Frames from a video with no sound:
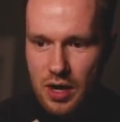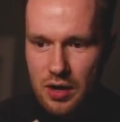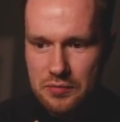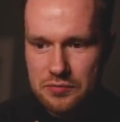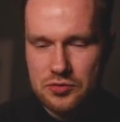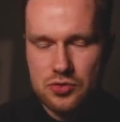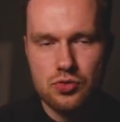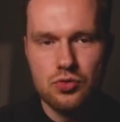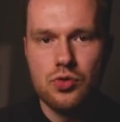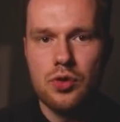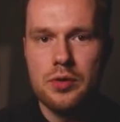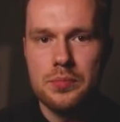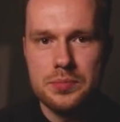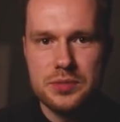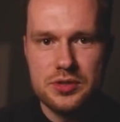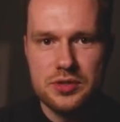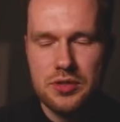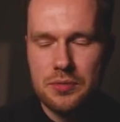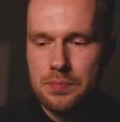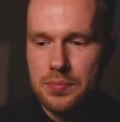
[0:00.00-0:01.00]
I've
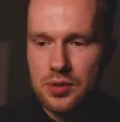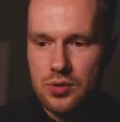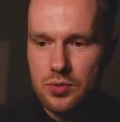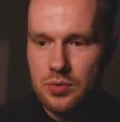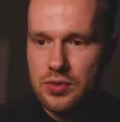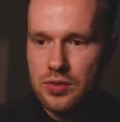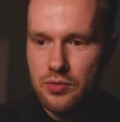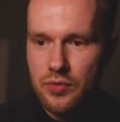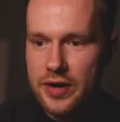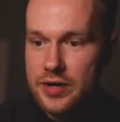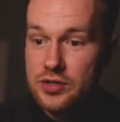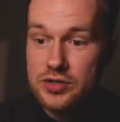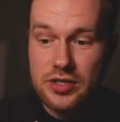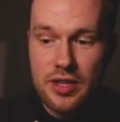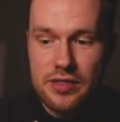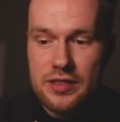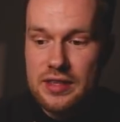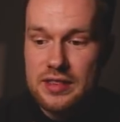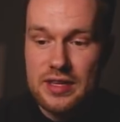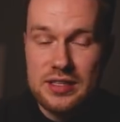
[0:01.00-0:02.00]
dropped the blue and the red because
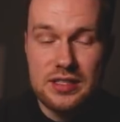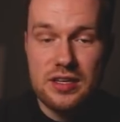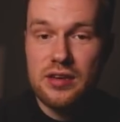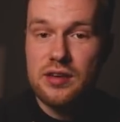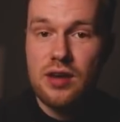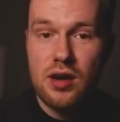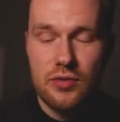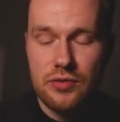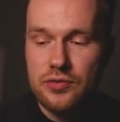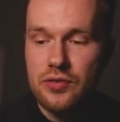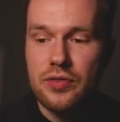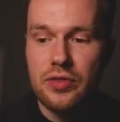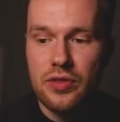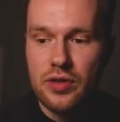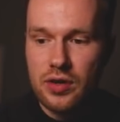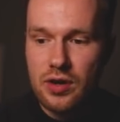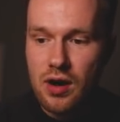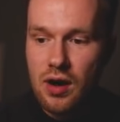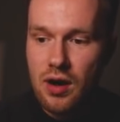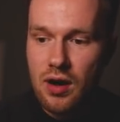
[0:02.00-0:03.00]
I think there's enough on
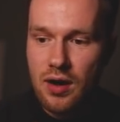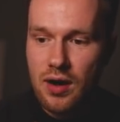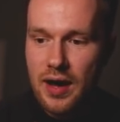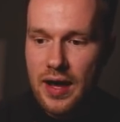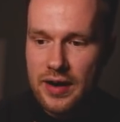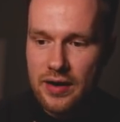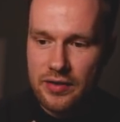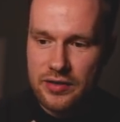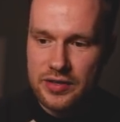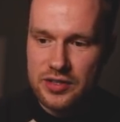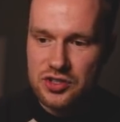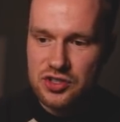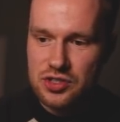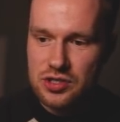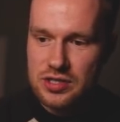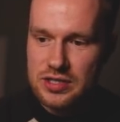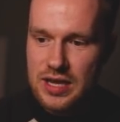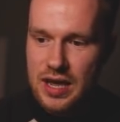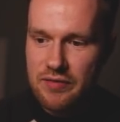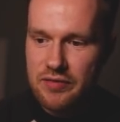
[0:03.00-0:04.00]
the car, and I think
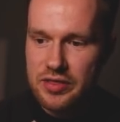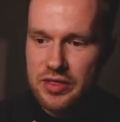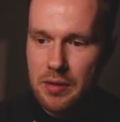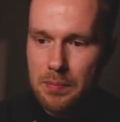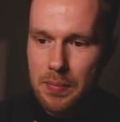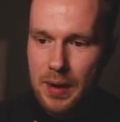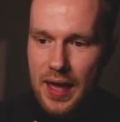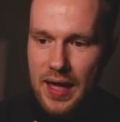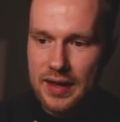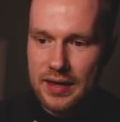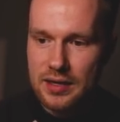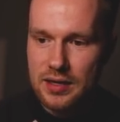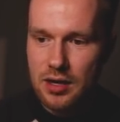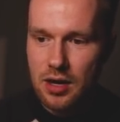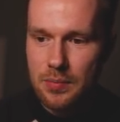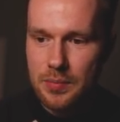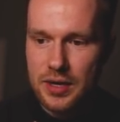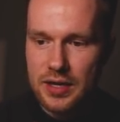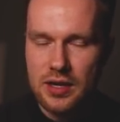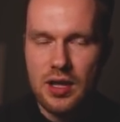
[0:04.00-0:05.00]
just having the black
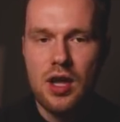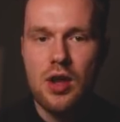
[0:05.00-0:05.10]
come in.